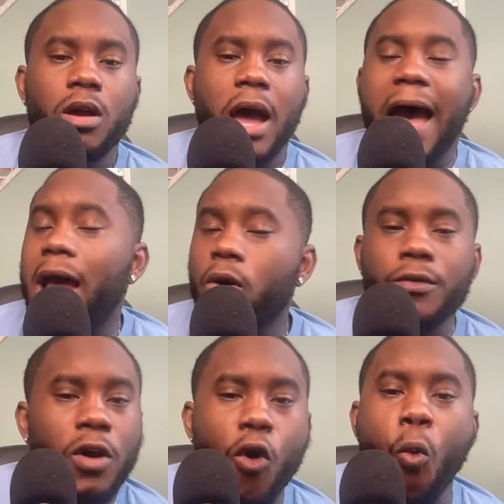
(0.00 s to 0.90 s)
I don't
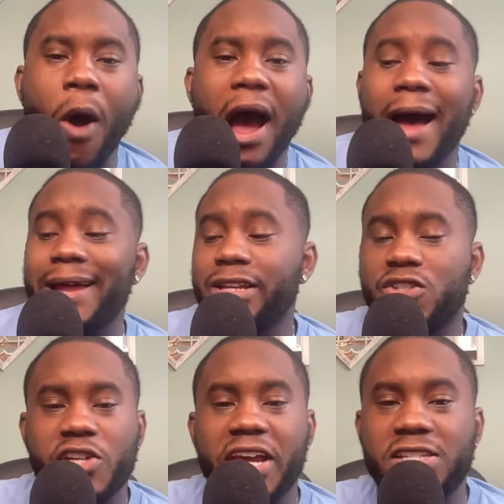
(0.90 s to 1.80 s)
know why
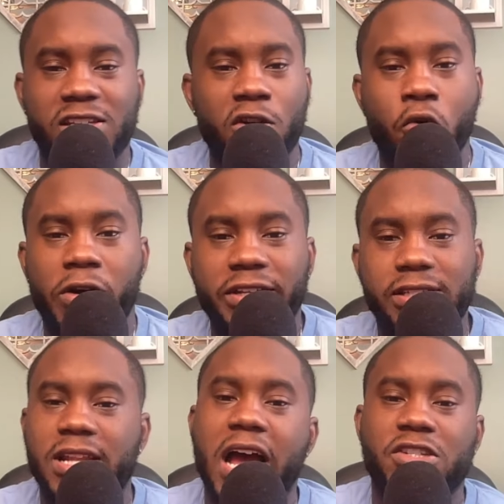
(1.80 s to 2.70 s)
J.C. Horn does
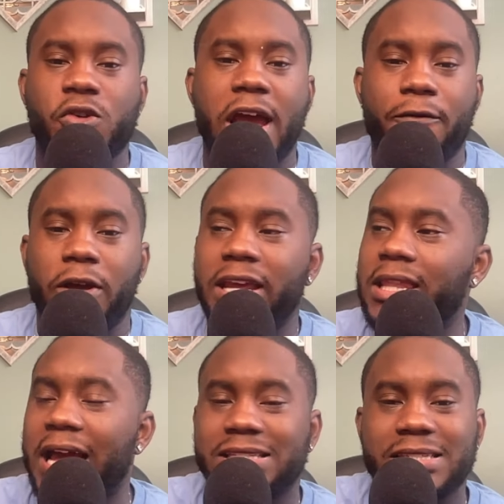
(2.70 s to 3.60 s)
not travel. He
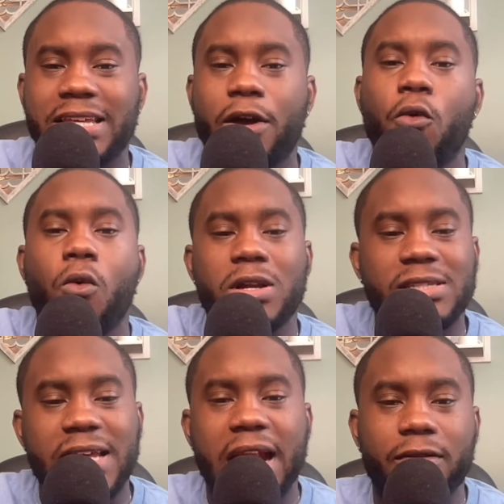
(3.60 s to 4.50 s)
likes to stay on one
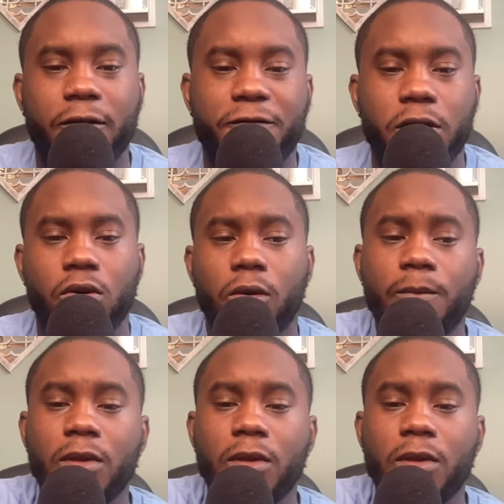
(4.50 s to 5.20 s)
side of the field.